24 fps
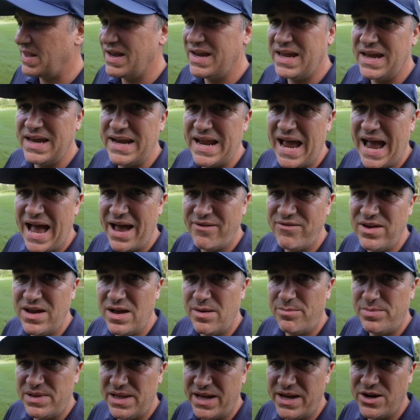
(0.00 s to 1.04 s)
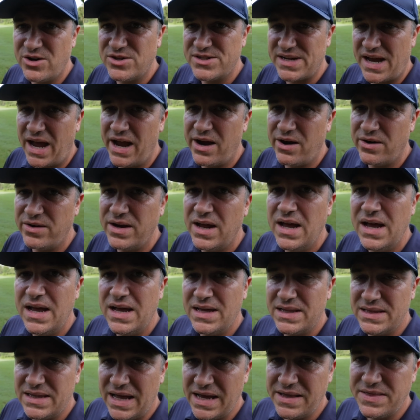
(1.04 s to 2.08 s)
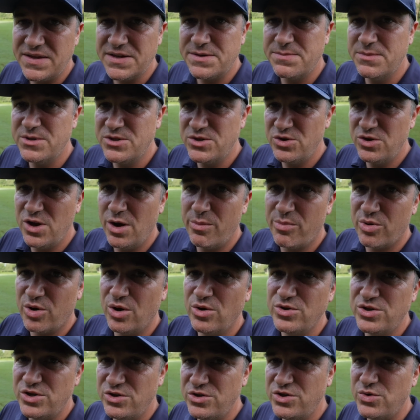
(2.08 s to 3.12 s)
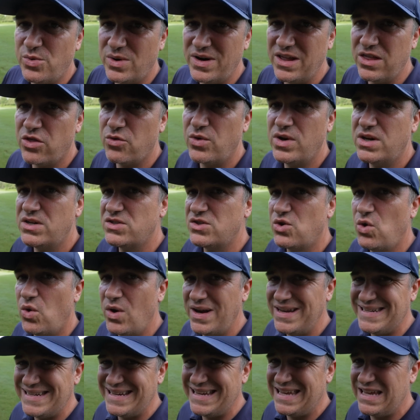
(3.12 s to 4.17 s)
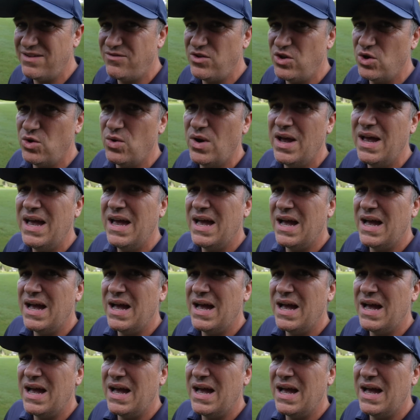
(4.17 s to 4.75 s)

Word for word: Again, having a player's iron like this Mizuno Pro two twenty-three is going to give you